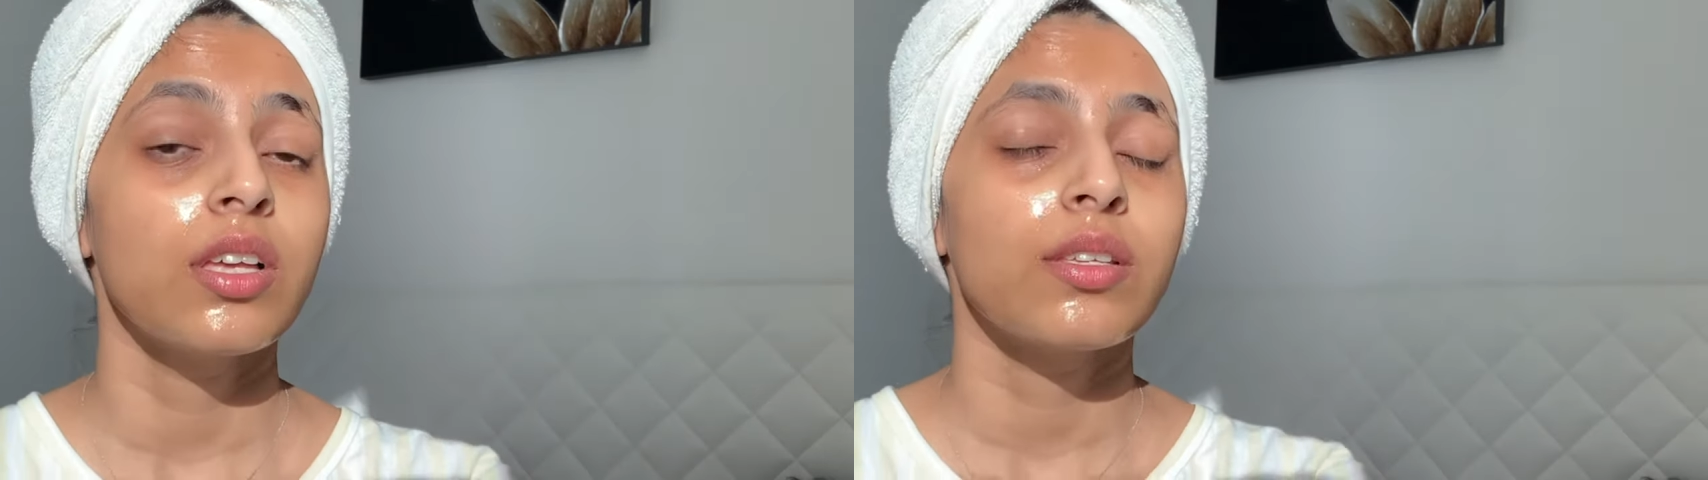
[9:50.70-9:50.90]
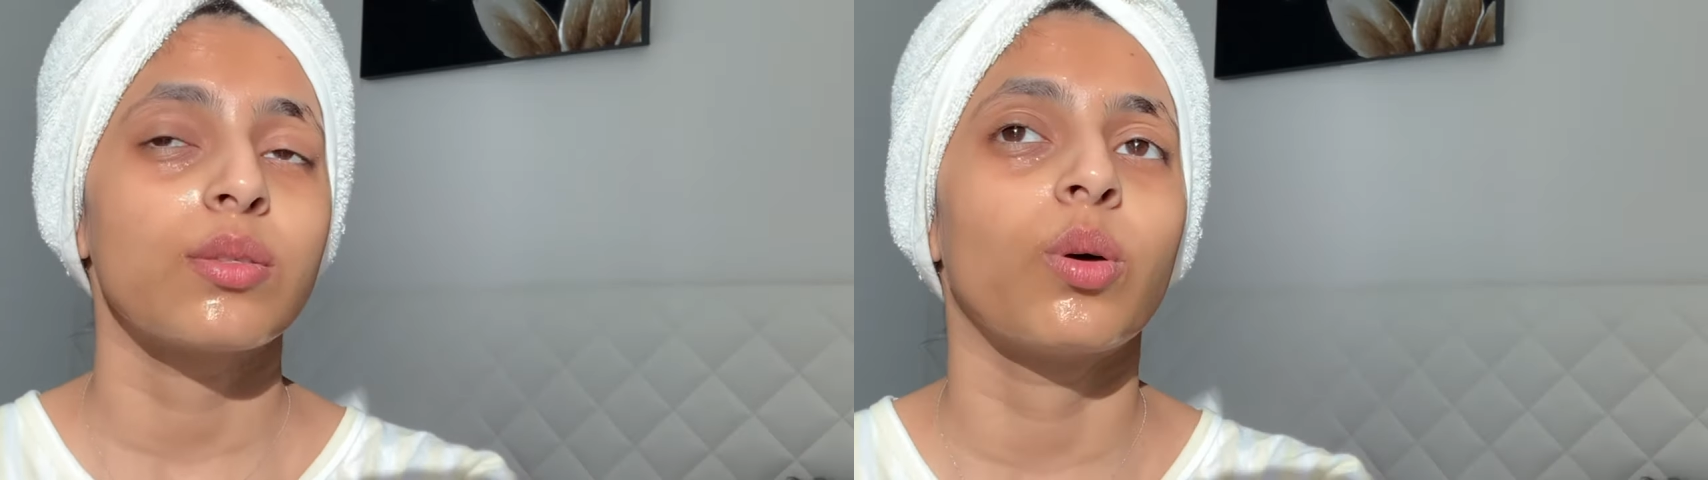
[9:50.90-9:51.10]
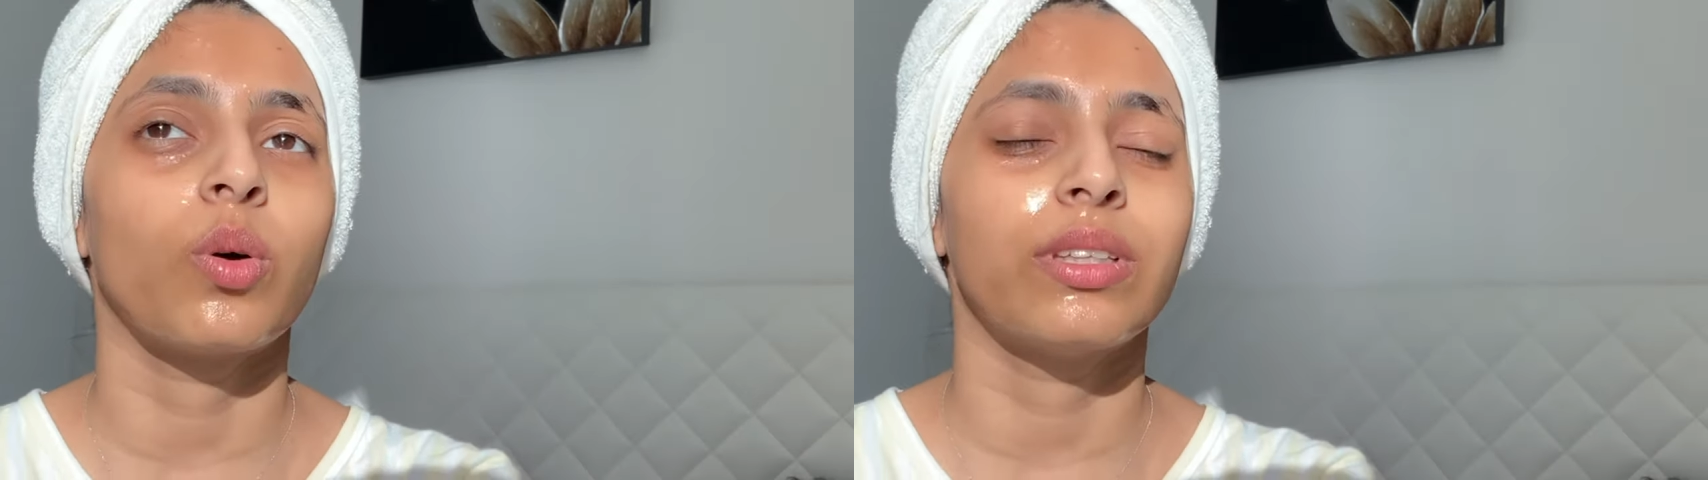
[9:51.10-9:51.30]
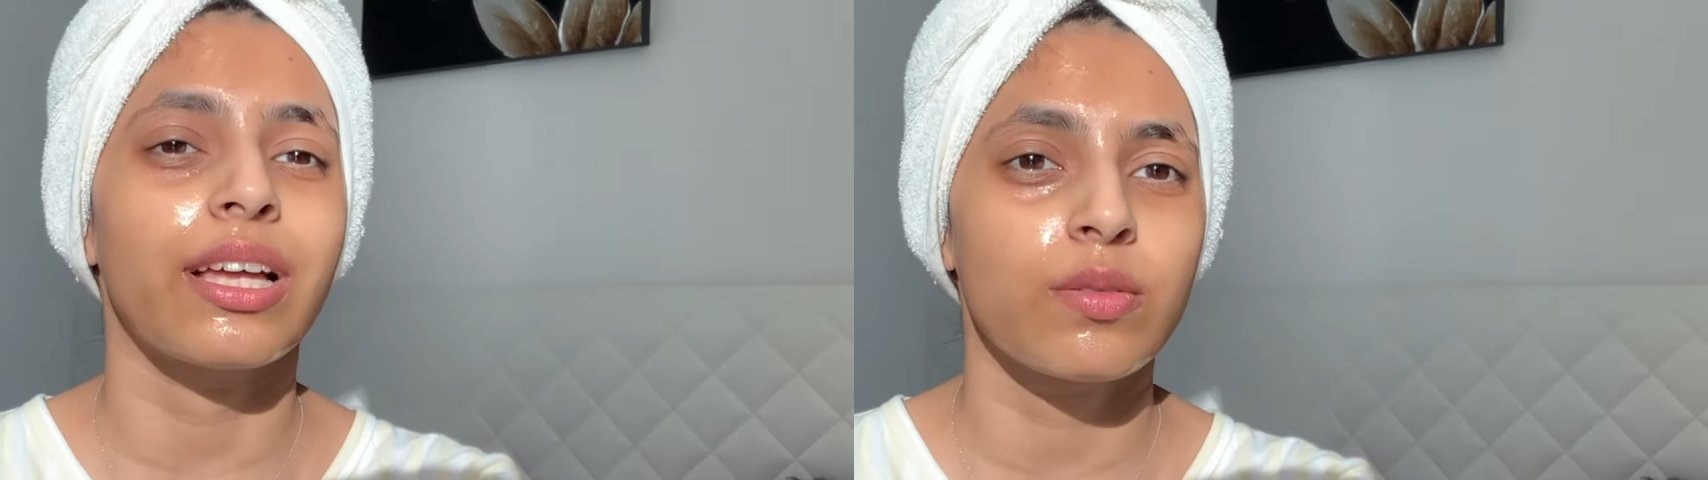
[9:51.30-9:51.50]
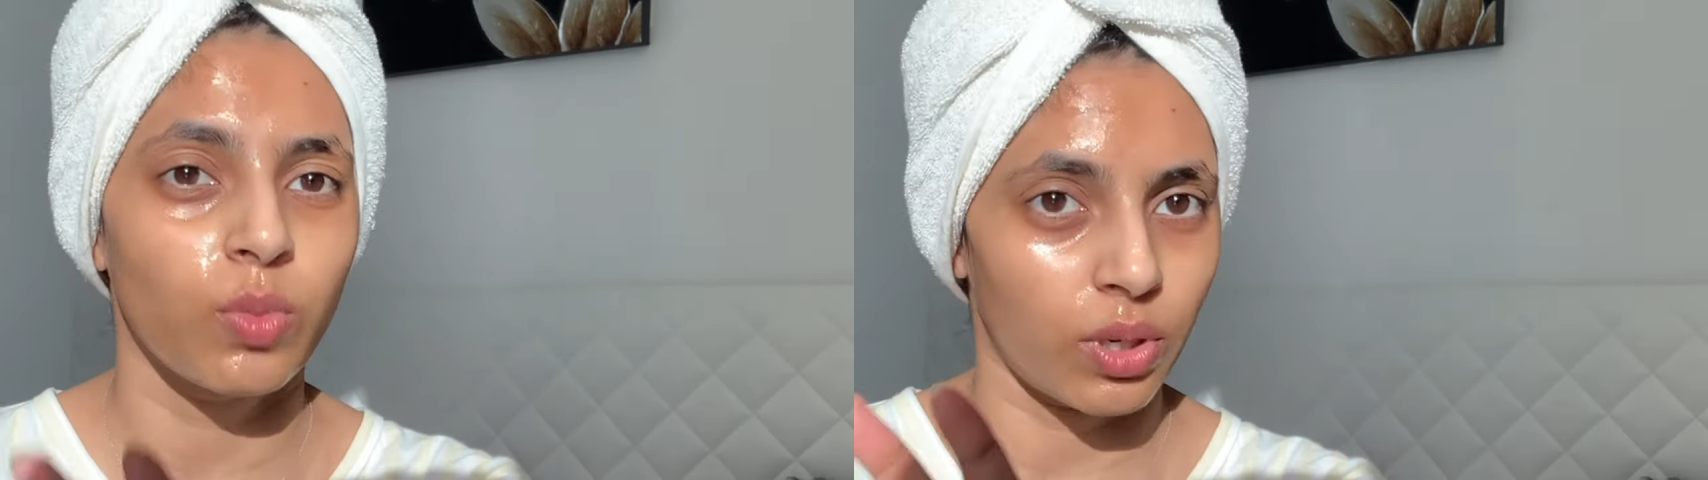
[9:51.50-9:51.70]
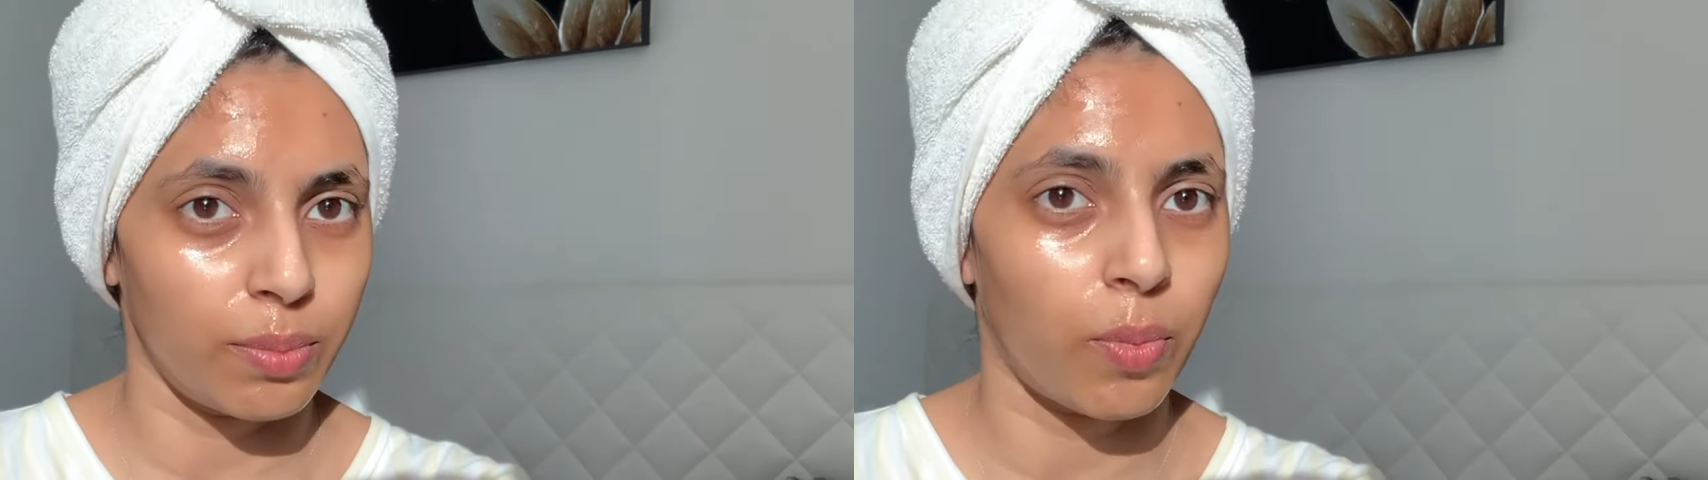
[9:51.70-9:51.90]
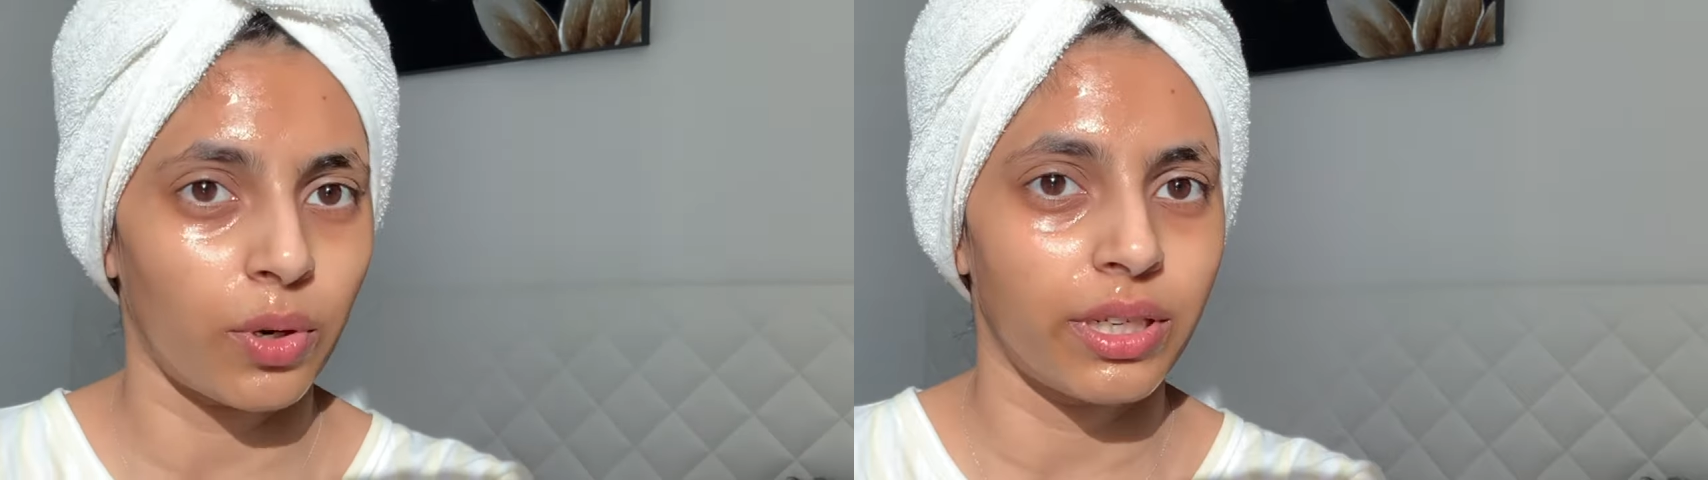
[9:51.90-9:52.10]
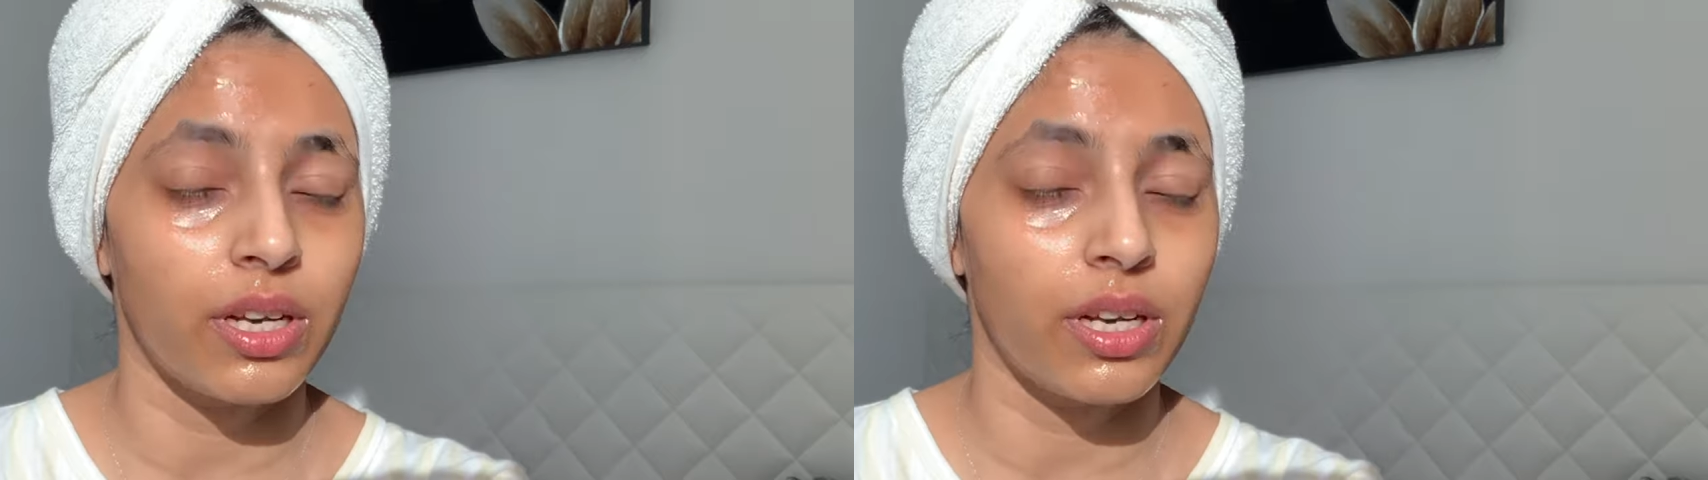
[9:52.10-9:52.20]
So that's more important.